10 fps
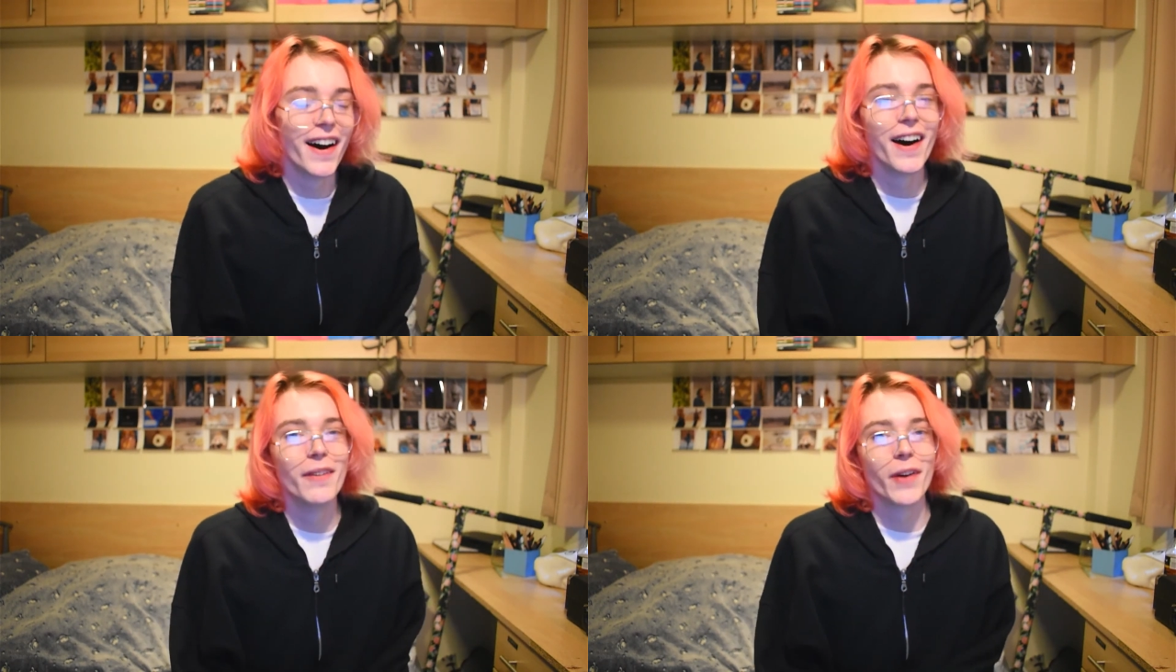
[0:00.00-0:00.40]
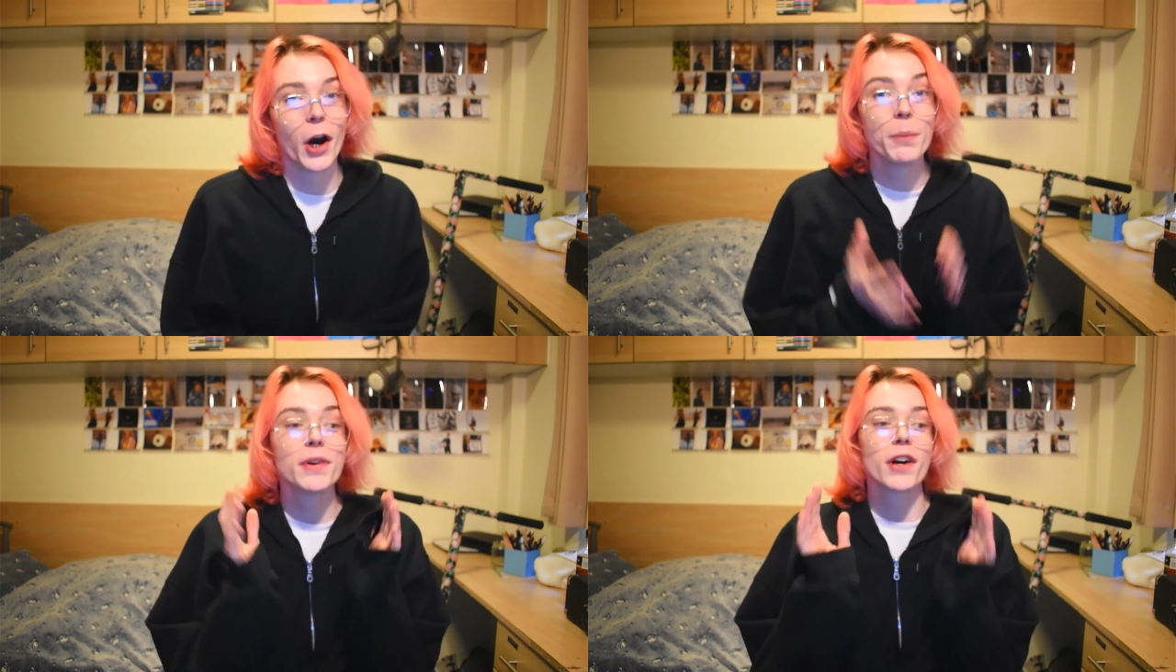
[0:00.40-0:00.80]
I
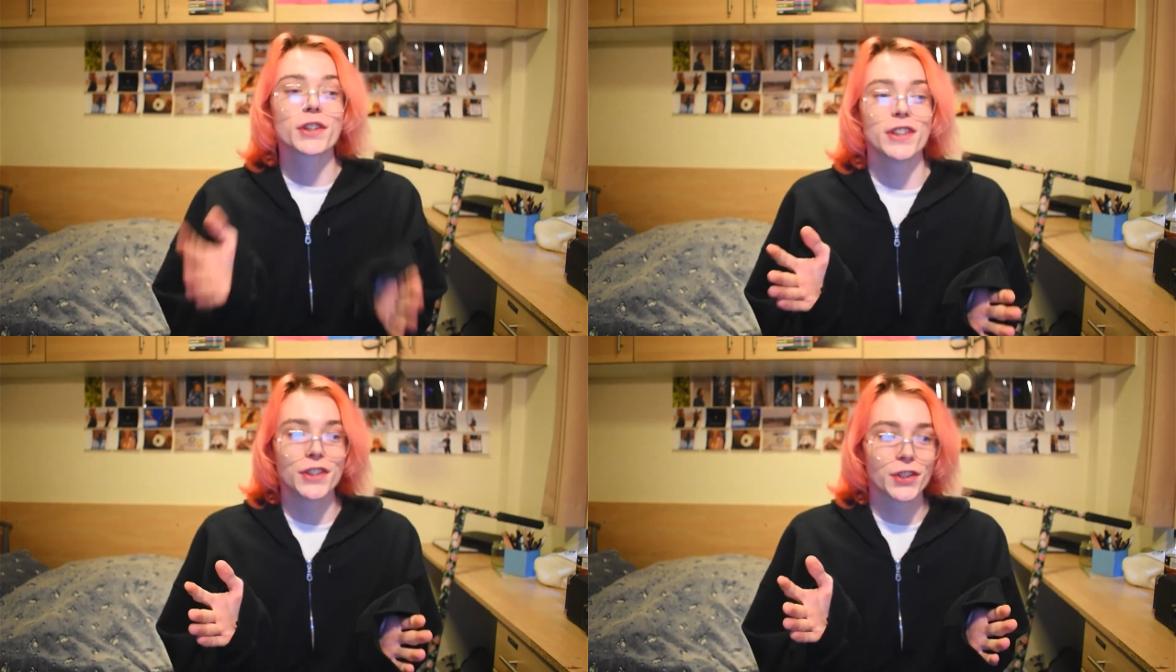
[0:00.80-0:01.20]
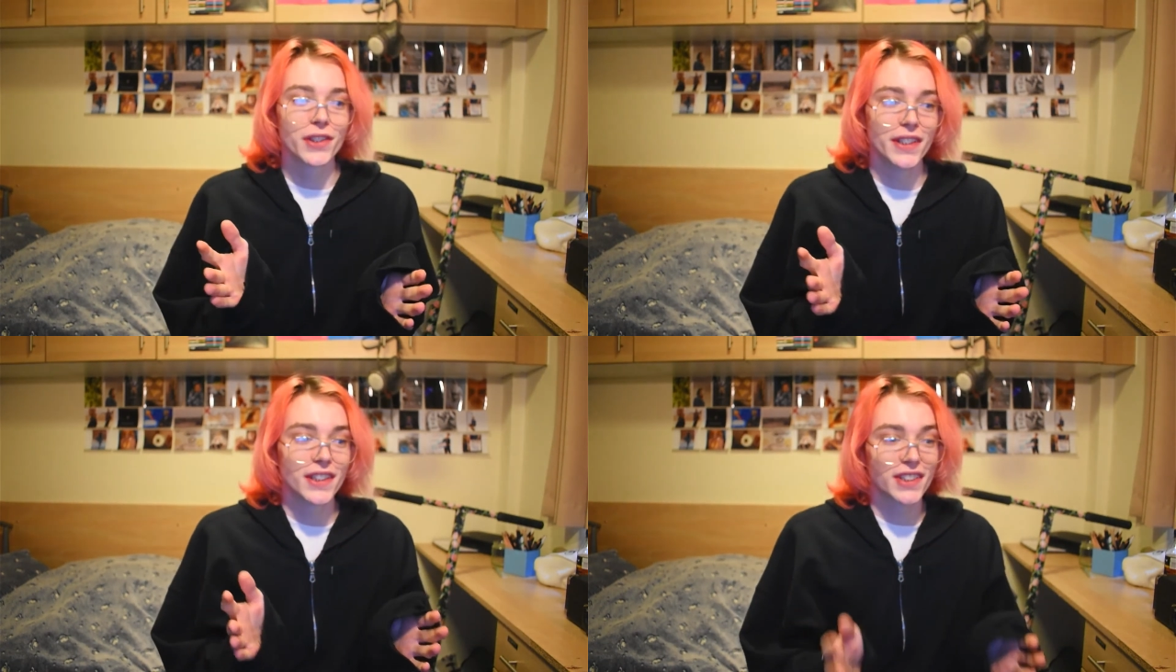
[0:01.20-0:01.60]
hope you guys enjoy
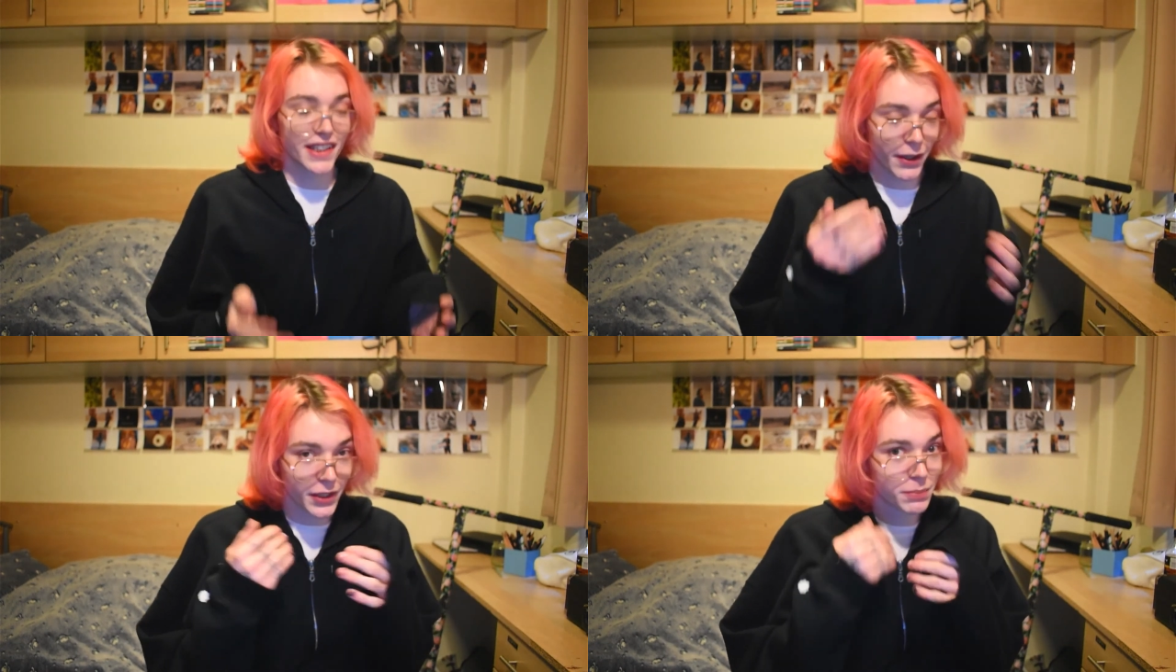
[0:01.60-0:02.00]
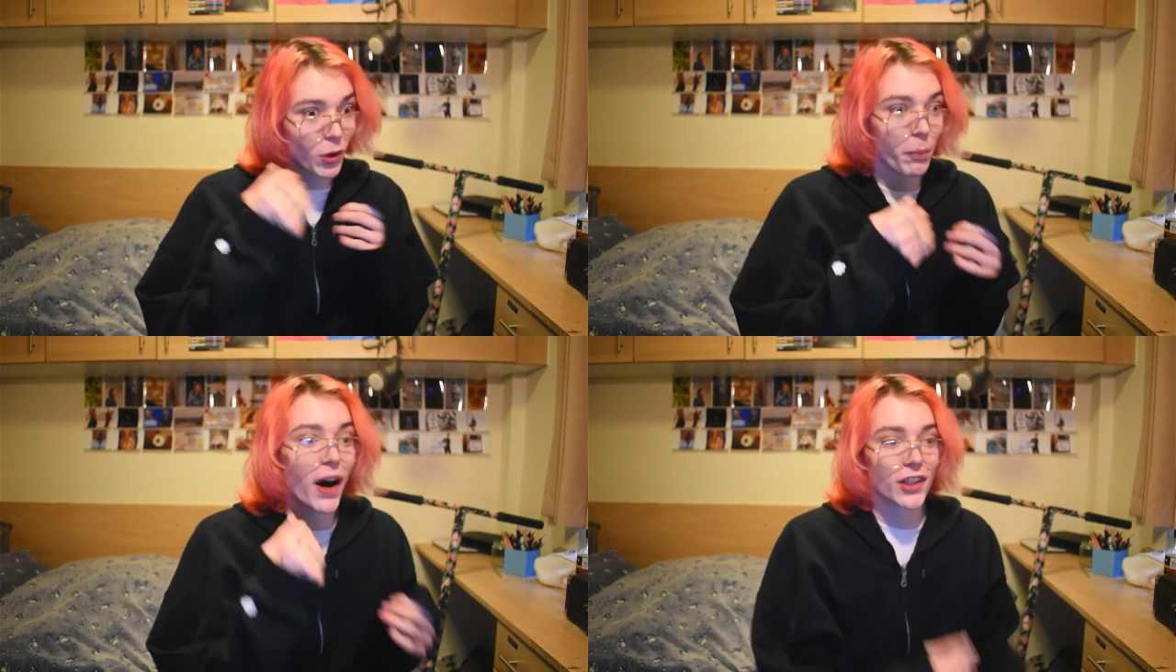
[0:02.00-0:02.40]
this. There is
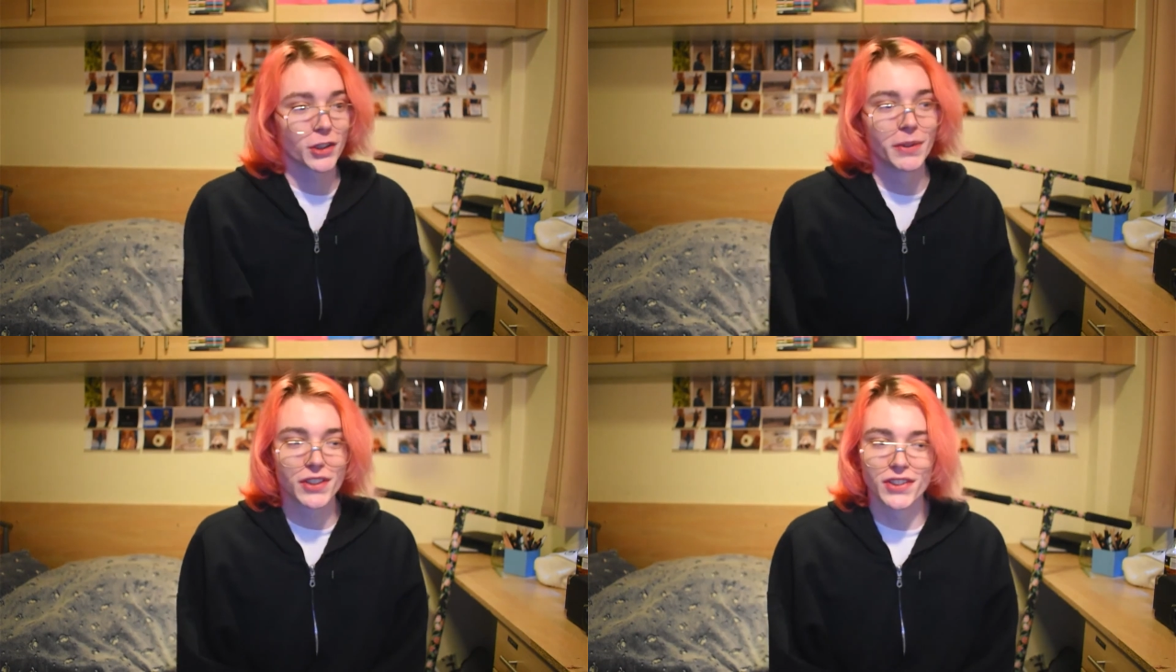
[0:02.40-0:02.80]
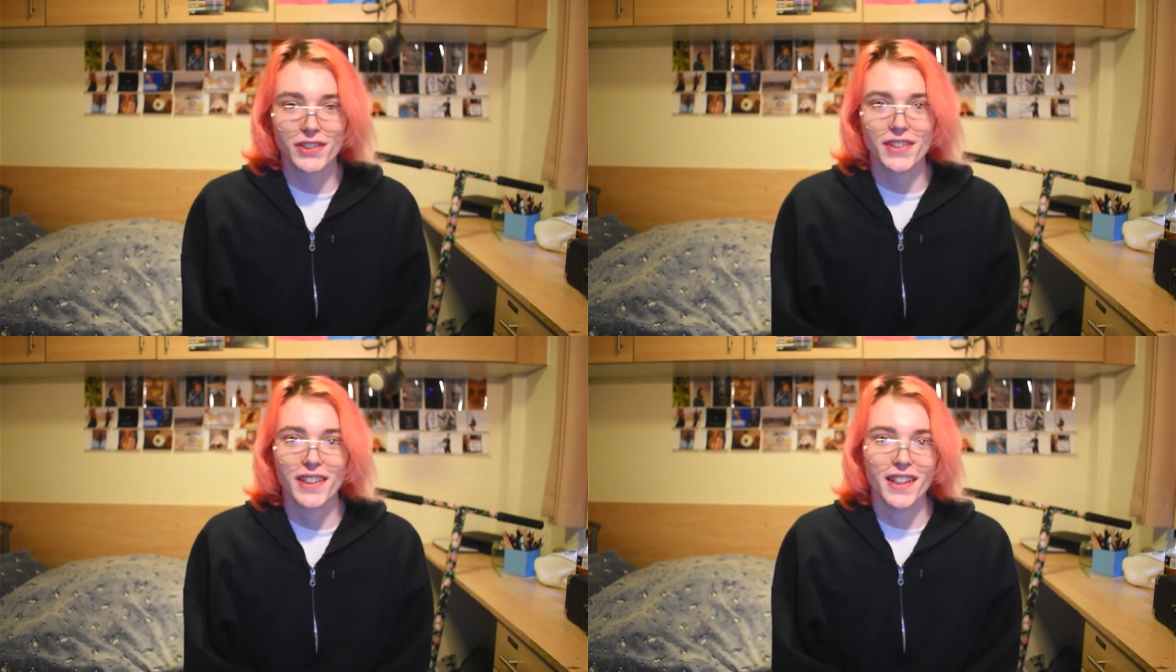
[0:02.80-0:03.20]
more parts coming soon.